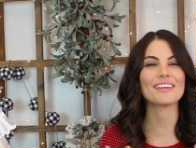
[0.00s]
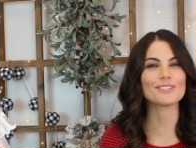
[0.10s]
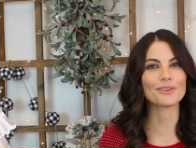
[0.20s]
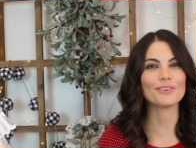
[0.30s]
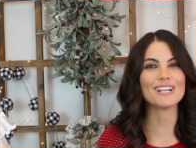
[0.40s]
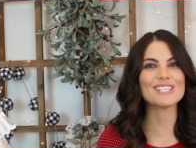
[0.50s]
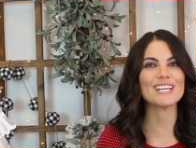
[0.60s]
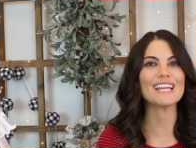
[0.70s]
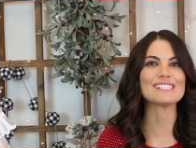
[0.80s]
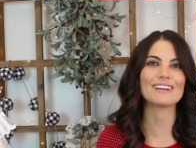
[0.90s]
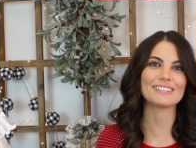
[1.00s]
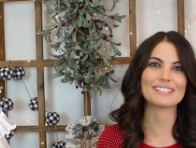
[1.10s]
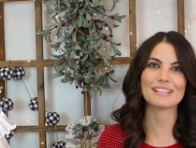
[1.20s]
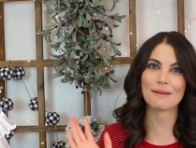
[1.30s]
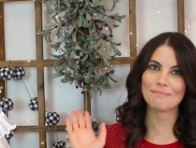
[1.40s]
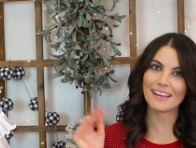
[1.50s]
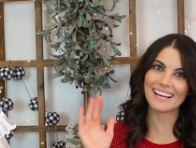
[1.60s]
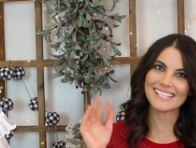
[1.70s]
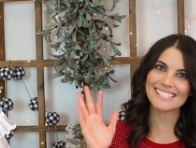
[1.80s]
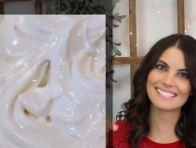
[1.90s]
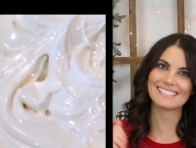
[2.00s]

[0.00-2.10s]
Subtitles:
Thanks for watching. Until next time, bye guys.